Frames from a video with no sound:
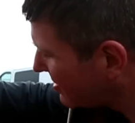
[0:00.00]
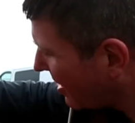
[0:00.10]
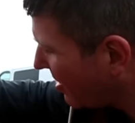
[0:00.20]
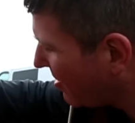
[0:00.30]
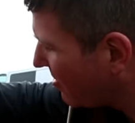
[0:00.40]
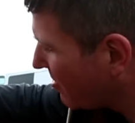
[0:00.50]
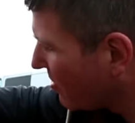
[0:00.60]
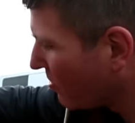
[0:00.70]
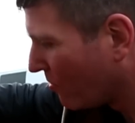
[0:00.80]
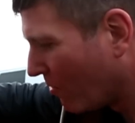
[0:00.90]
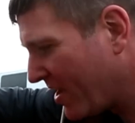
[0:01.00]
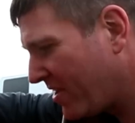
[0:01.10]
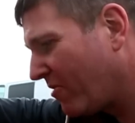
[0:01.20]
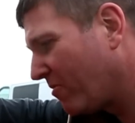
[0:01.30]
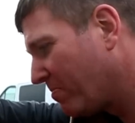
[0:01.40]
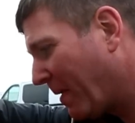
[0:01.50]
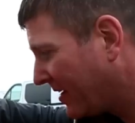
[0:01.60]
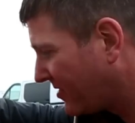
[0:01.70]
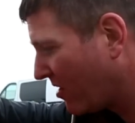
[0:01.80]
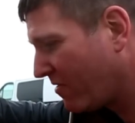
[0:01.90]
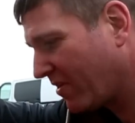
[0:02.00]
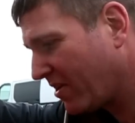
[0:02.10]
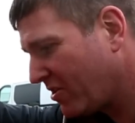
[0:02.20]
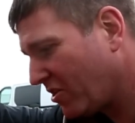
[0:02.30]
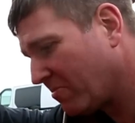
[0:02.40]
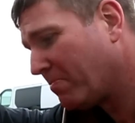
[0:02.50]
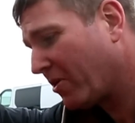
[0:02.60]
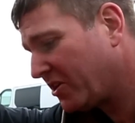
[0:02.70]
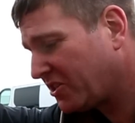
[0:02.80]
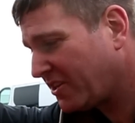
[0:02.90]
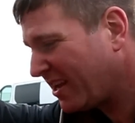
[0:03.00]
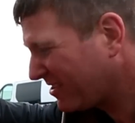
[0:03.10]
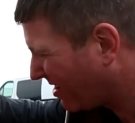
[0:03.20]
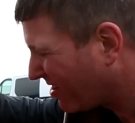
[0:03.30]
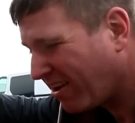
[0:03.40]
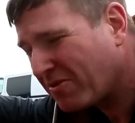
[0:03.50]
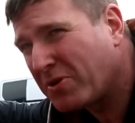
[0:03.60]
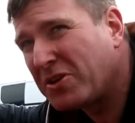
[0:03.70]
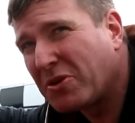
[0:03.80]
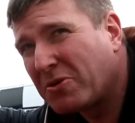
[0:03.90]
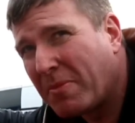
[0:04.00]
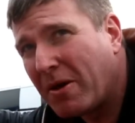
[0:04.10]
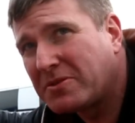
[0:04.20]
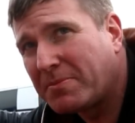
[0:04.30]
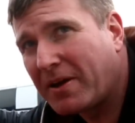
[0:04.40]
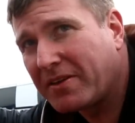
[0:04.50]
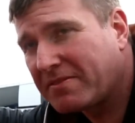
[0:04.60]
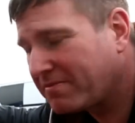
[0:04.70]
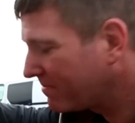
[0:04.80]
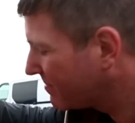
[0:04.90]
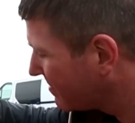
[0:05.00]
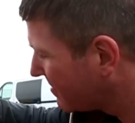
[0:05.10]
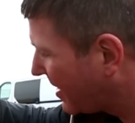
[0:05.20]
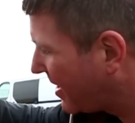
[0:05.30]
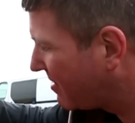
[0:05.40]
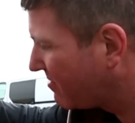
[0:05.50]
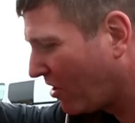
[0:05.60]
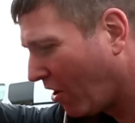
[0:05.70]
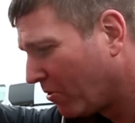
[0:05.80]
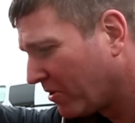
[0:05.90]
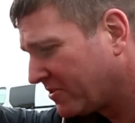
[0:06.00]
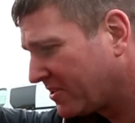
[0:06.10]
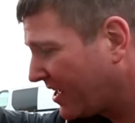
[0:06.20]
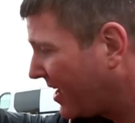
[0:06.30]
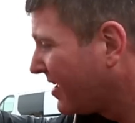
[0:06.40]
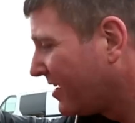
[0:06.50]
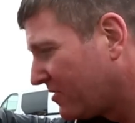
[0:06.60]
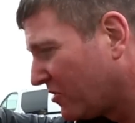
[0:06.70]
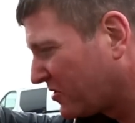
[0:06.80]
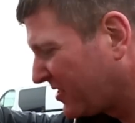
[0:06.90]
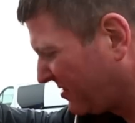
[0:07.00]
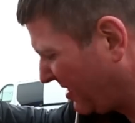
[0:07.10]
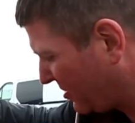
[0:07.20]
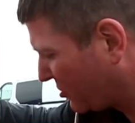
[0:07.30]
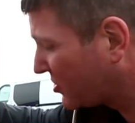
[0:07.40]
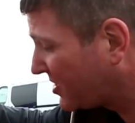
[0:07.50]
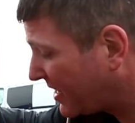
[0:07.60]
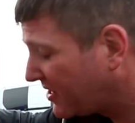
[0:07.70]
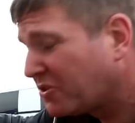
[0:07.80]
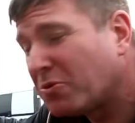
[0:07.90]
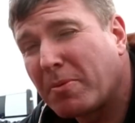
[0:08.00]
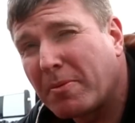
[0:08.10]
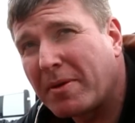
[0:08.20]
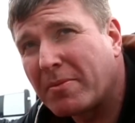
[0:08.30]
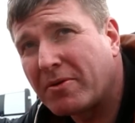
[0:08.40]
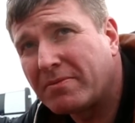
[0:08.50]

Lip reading: So when you're banked over, you can brace your knee, kind of like what you do on a motorbike. There, you hold on to that, just steadies you up a bit more.